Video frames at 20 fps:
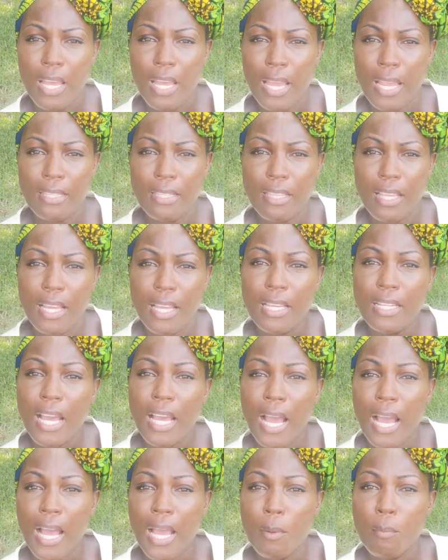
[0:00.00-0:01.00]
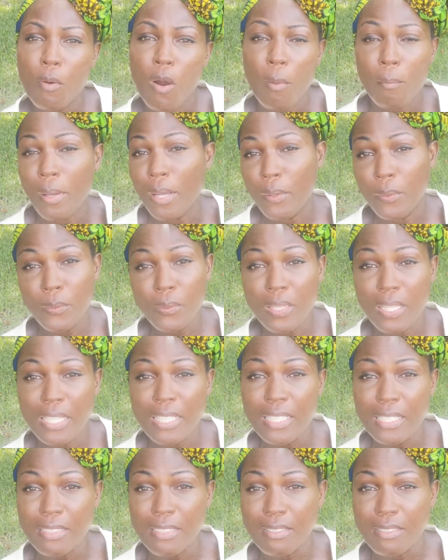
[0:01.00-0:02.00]
And then I brought my own
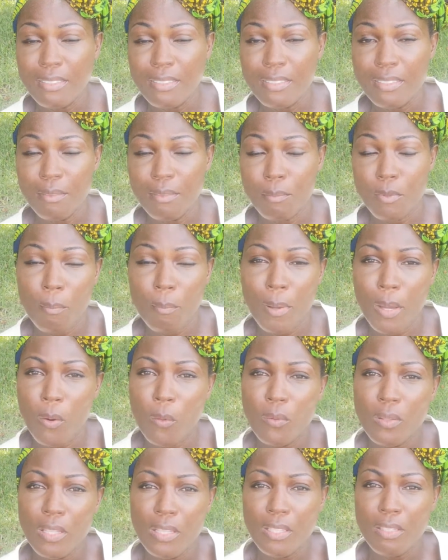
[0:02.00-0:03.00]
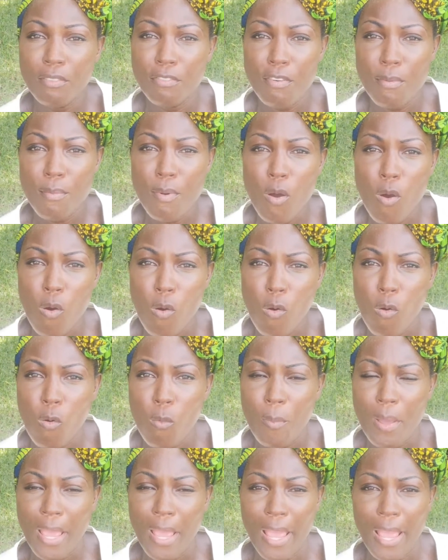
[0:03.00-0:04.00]
linen. From
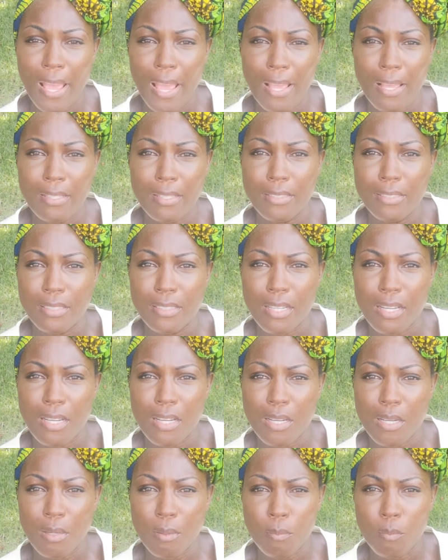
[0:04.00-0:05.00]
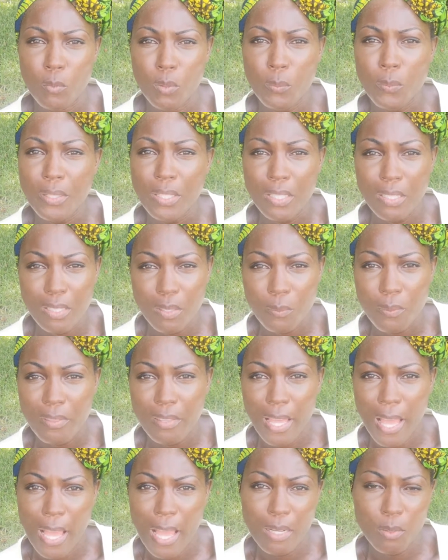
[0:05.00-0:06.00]
home, and we were good
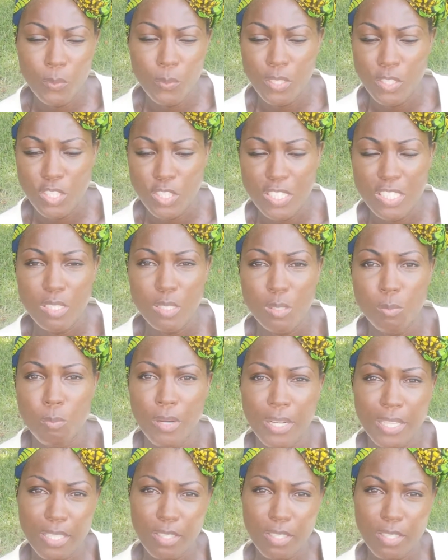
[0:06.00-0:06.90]
with that. We just spread